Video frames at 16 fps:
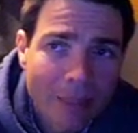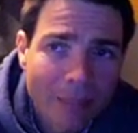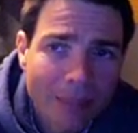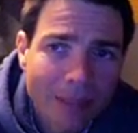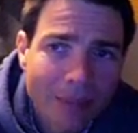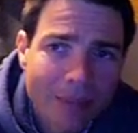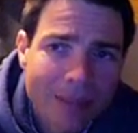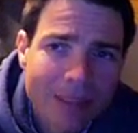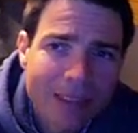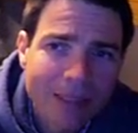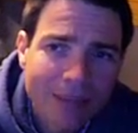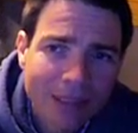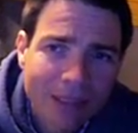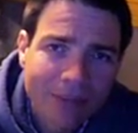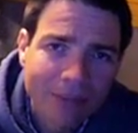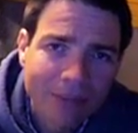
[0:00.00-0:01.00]
But it was
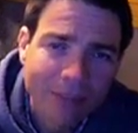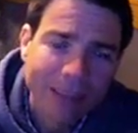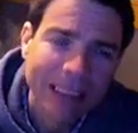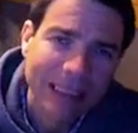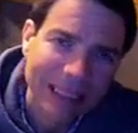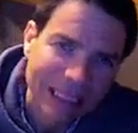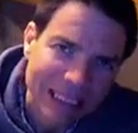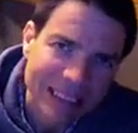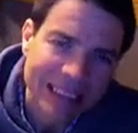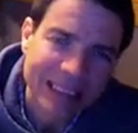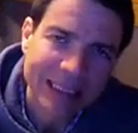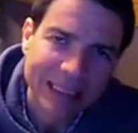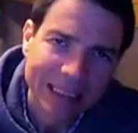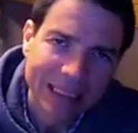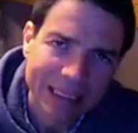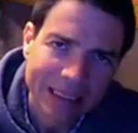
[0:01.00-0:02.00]
difficult for me to list
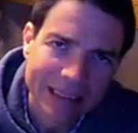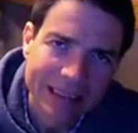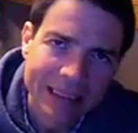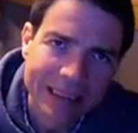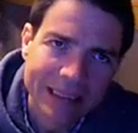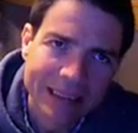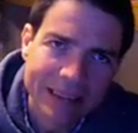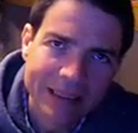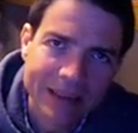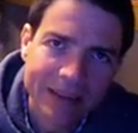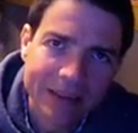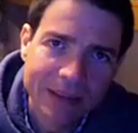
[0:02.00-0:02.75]
things because